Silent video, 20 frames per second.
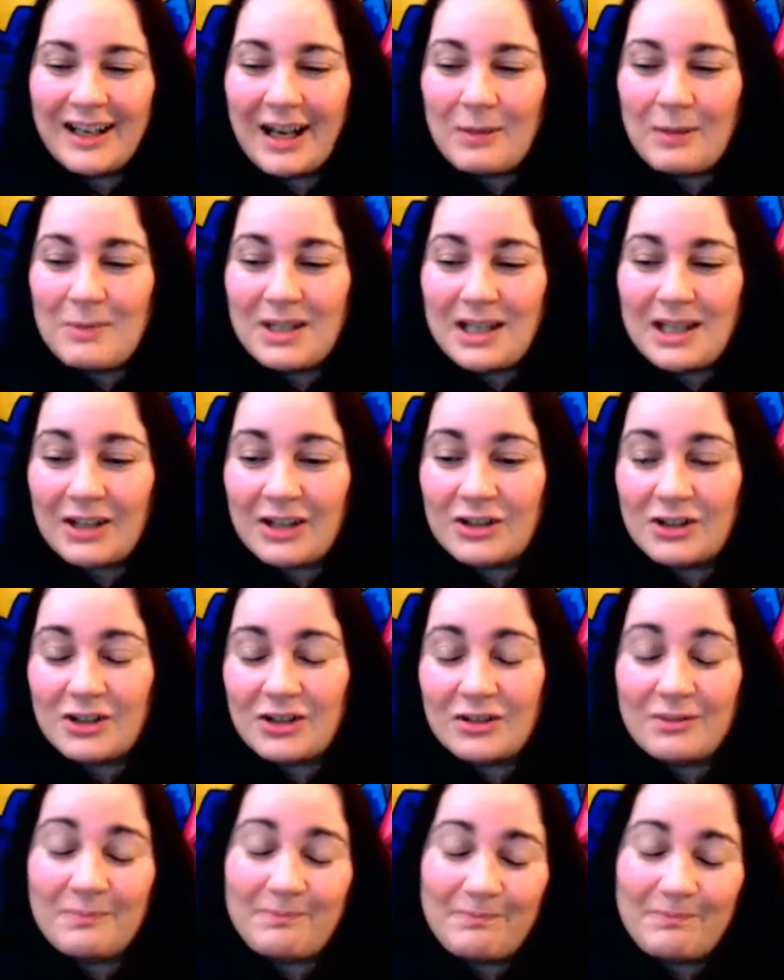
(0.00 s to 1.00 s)
I mean,
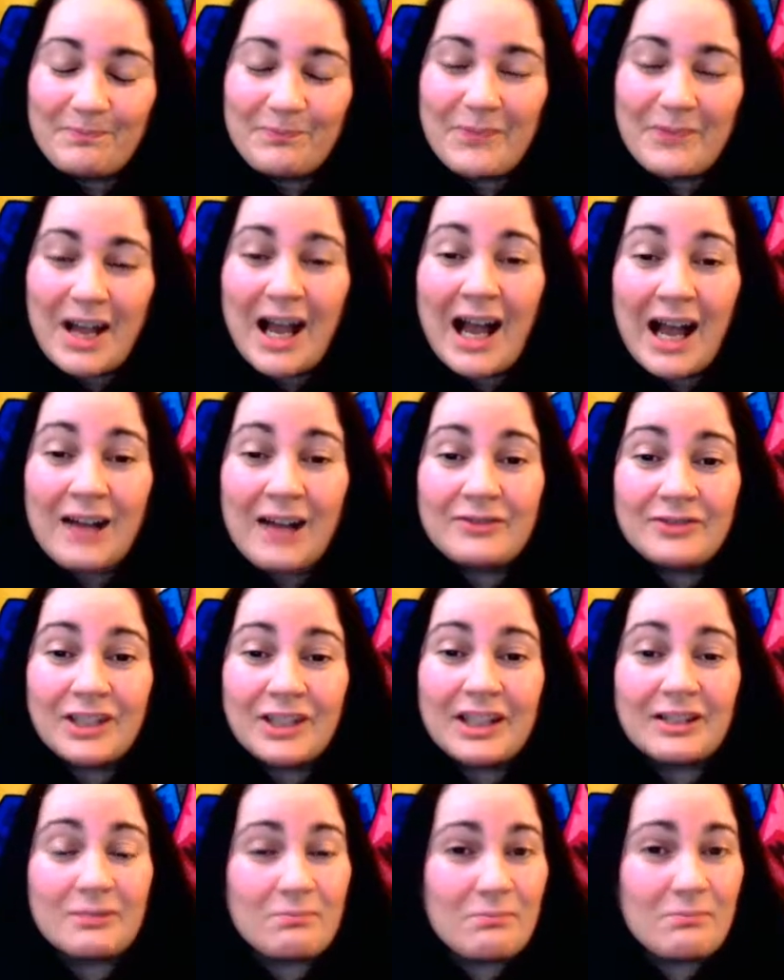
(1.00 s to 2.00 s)
I have
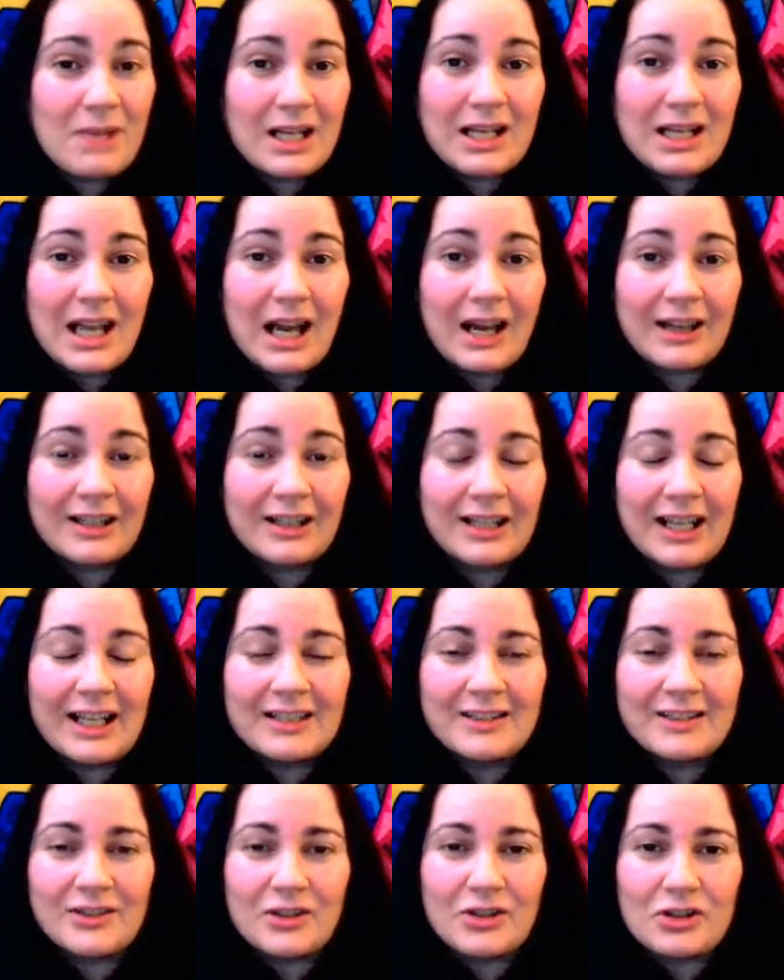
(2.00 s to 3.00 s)
learned many hard
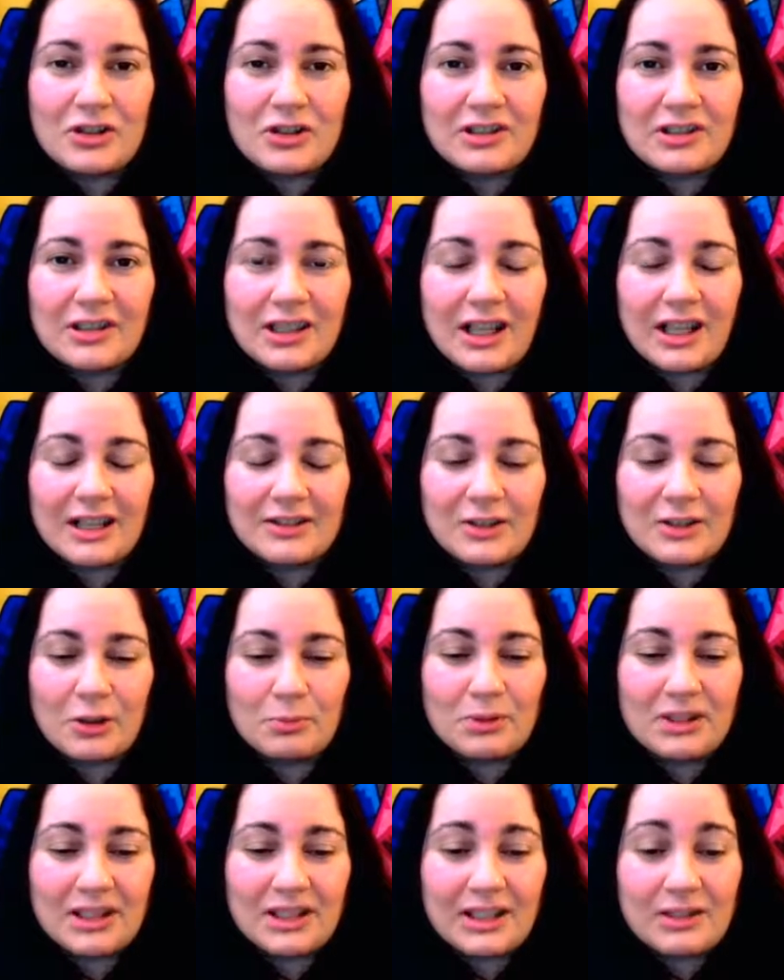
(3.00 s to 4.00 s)
lessons just in the last
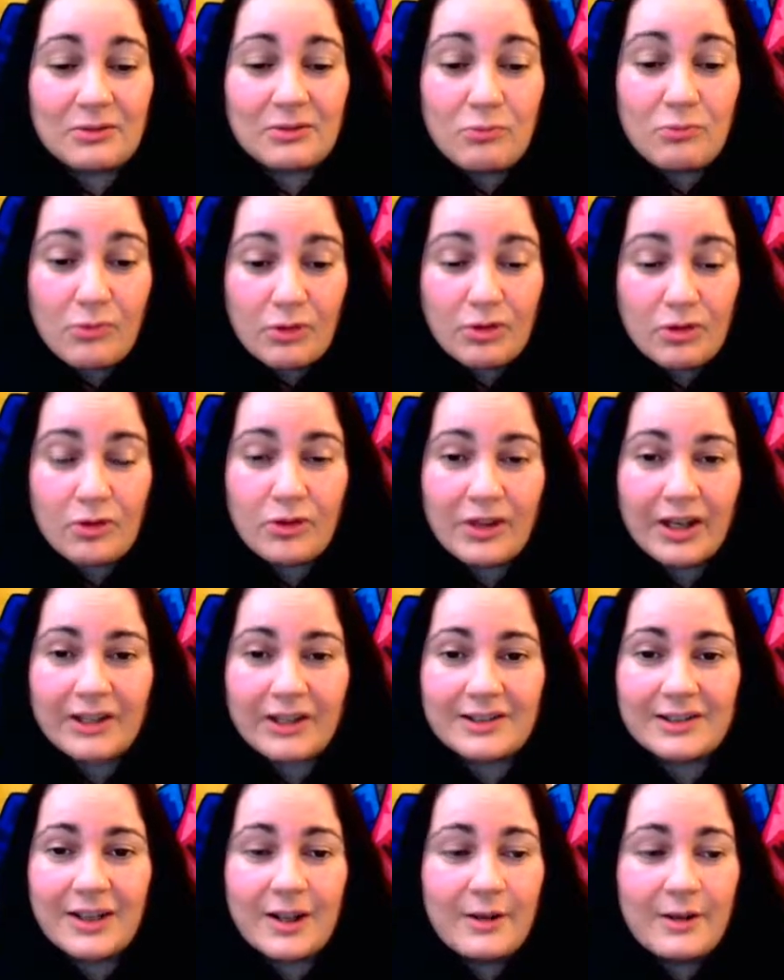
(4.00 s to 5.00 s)
couple of days through
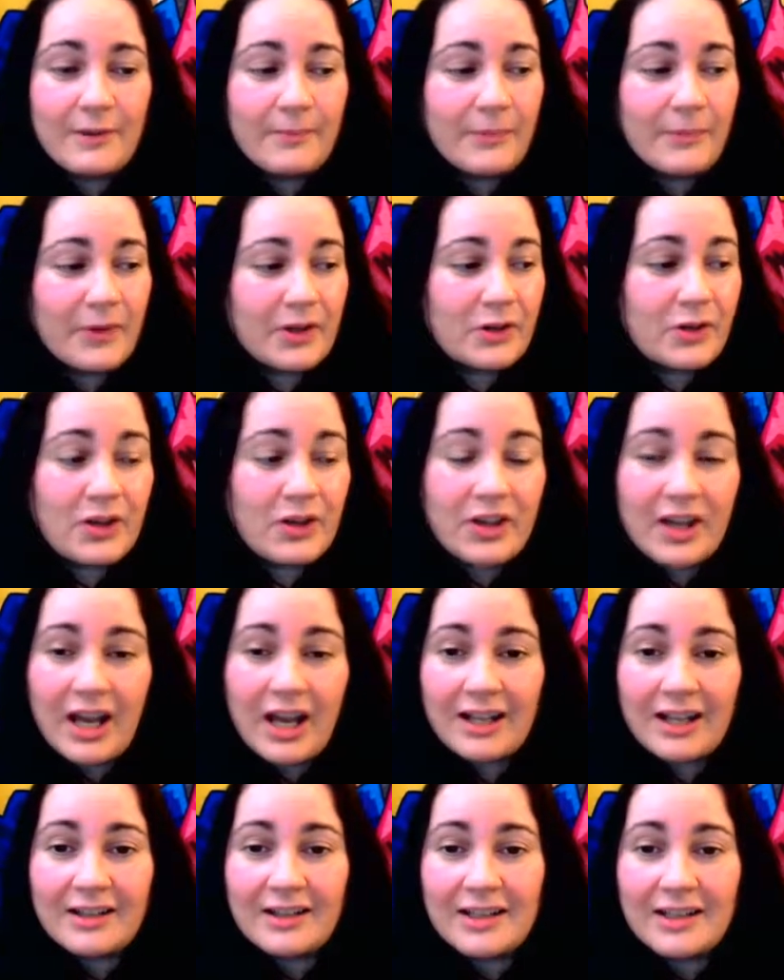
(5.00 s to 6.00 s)
this, that you
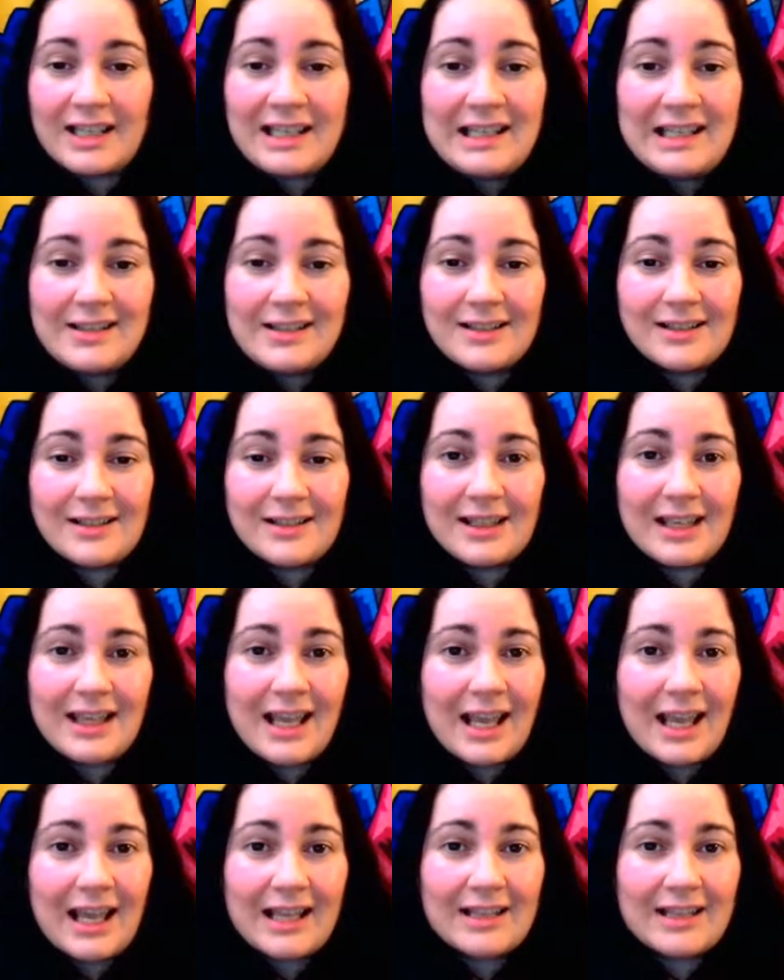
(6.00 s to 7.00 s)
can't
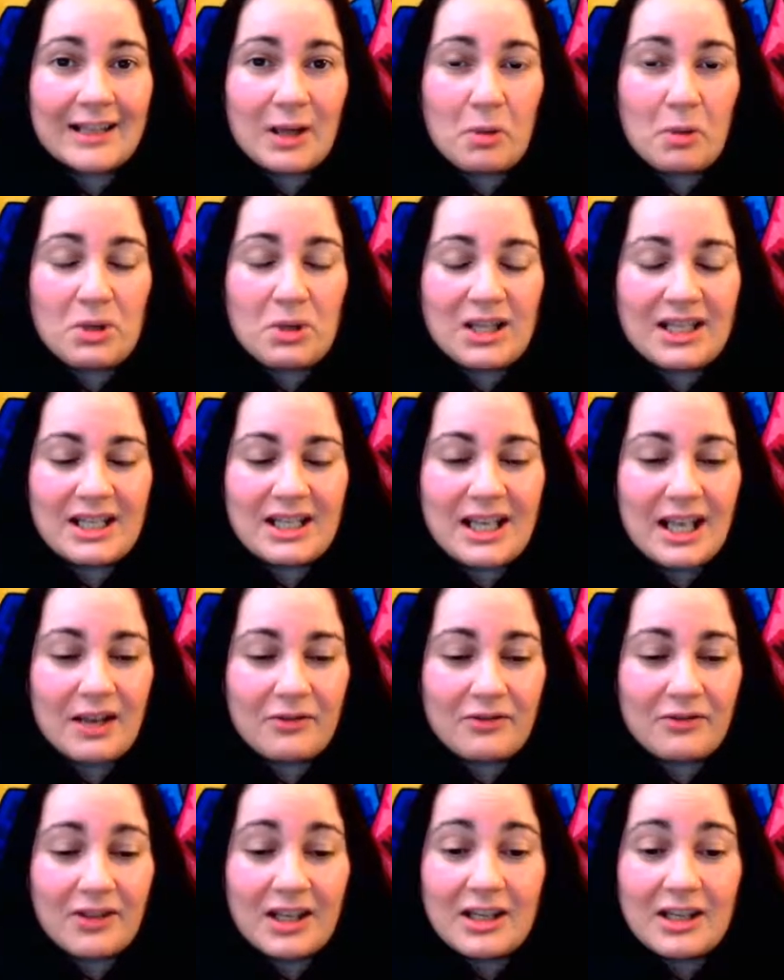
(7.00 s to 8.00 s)
easily edit a
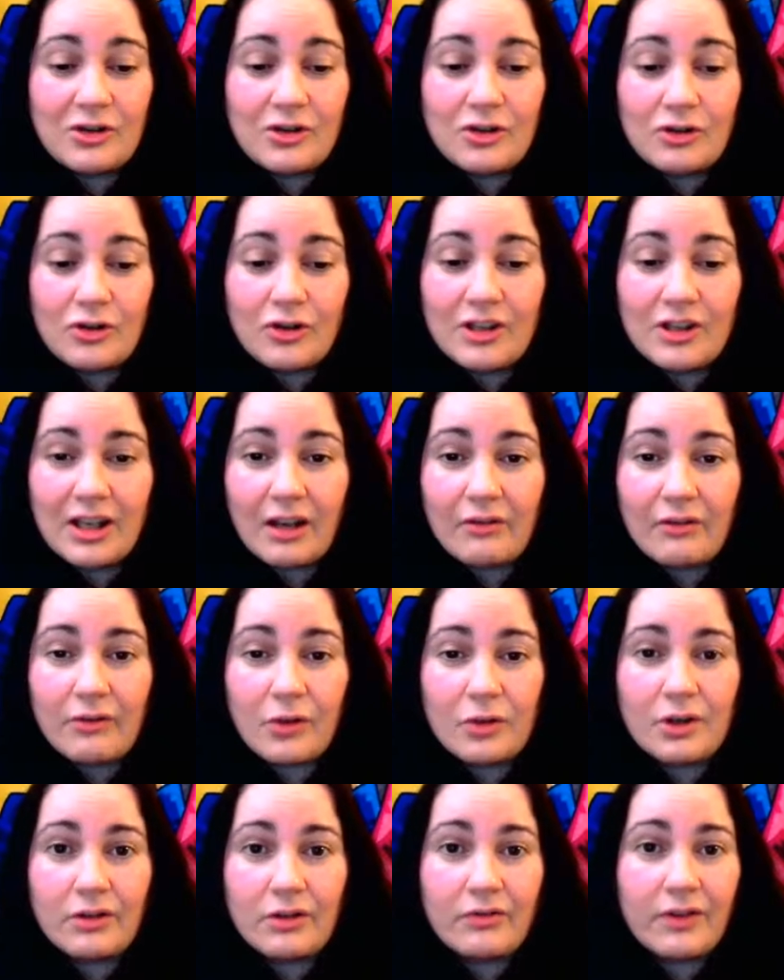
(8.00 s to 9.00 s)
PDF, that you should have
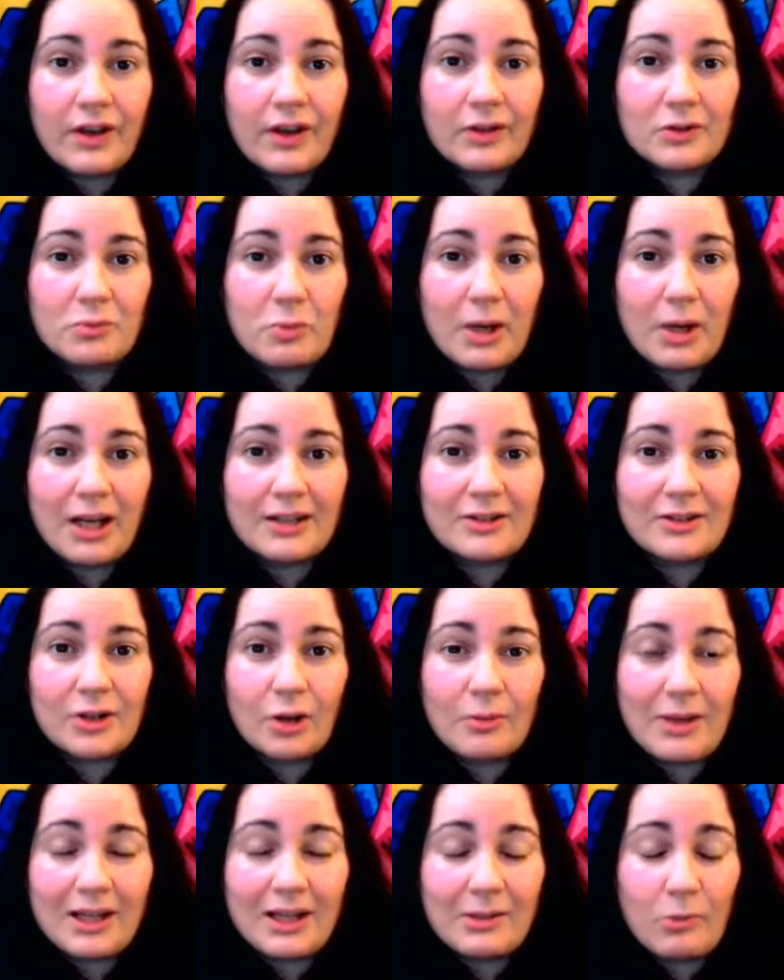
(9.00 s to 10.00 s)
all your files backed
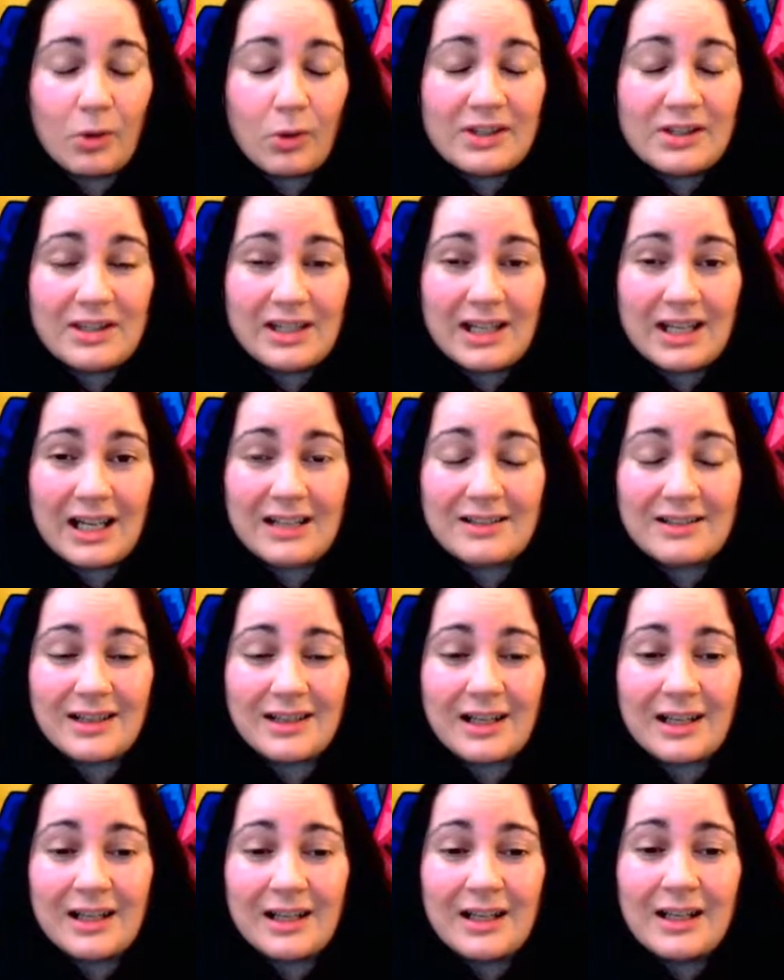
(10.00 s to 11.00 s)
up in one
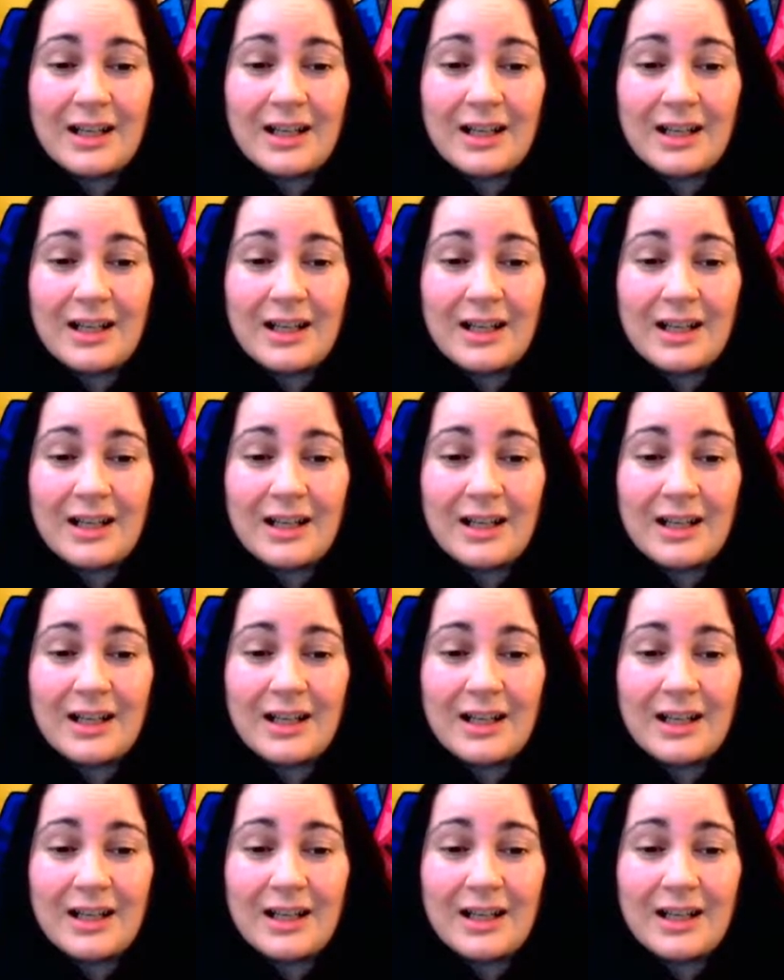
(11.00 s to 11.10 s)
directory